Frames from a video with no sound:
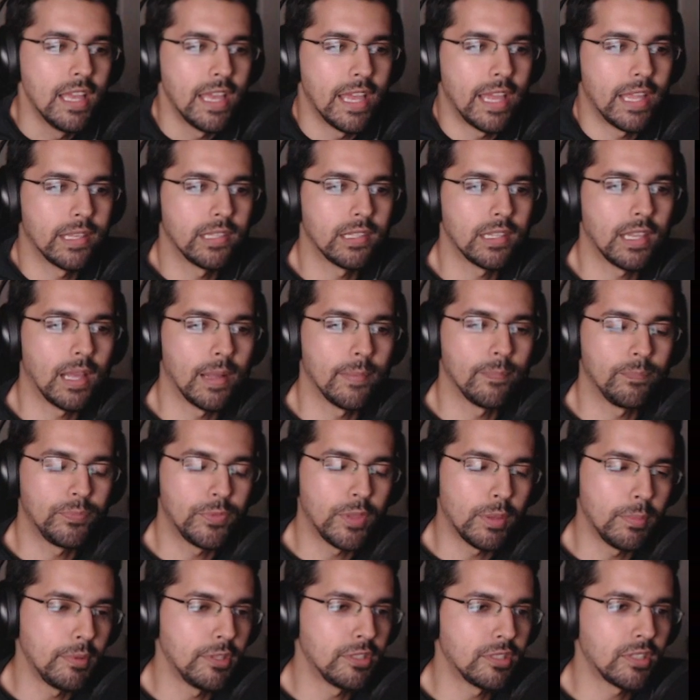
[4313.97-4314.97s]
And
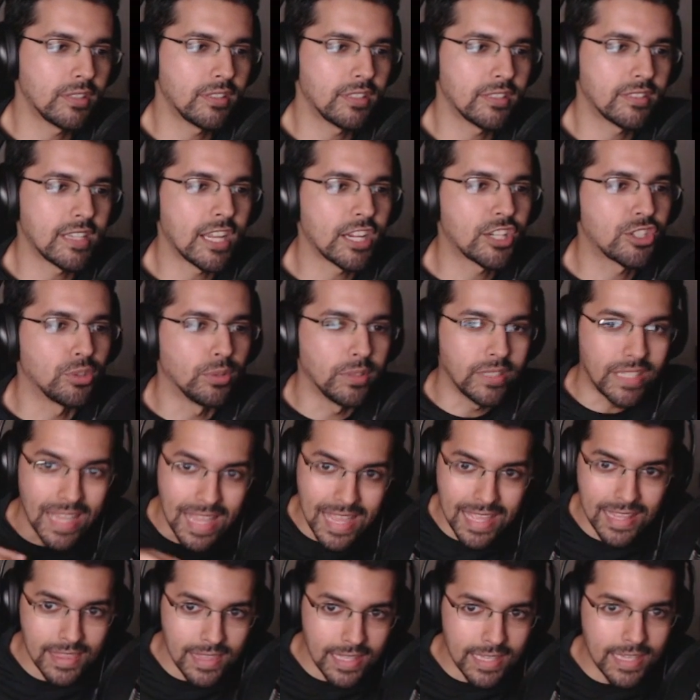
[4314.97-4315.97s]
the music that's actually
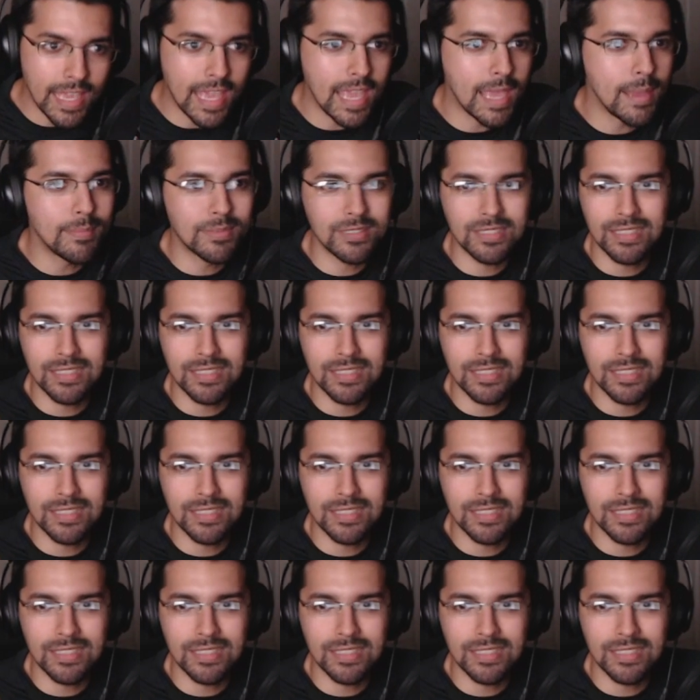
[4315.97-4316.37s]
in the game